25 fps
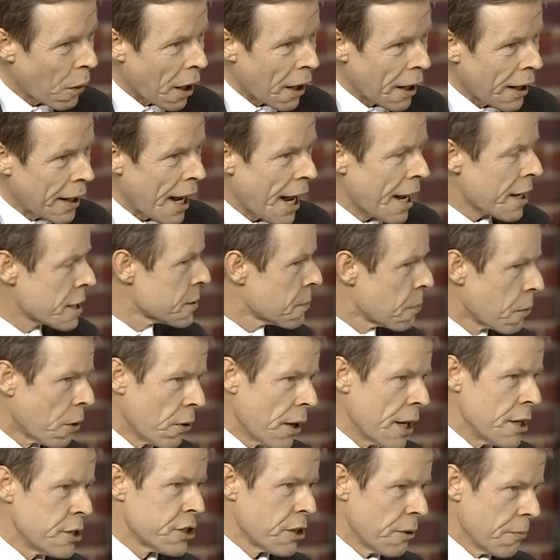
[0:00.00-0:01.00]
by
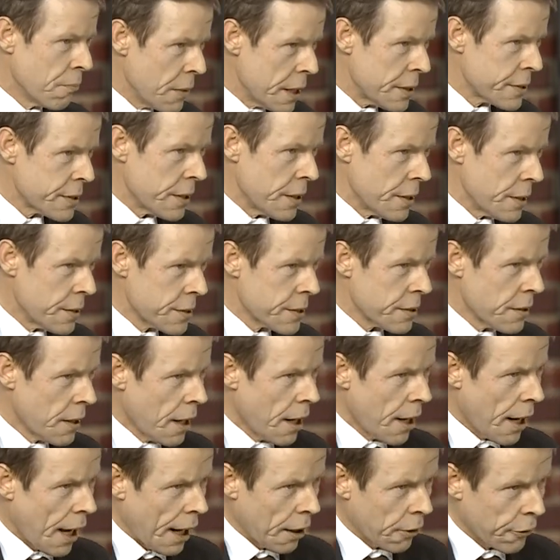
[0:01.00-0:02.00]
exploration misses
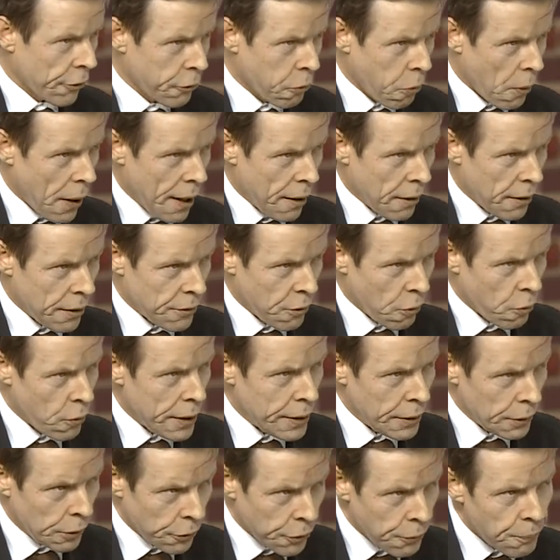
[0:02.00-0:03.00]
elsewhere in the
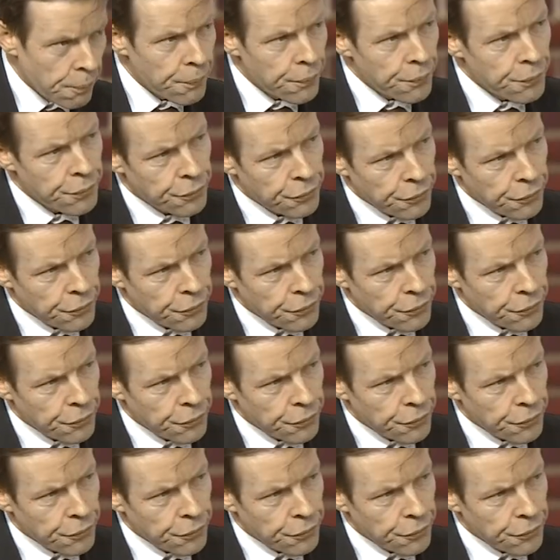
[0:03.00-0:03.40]
field. Well, you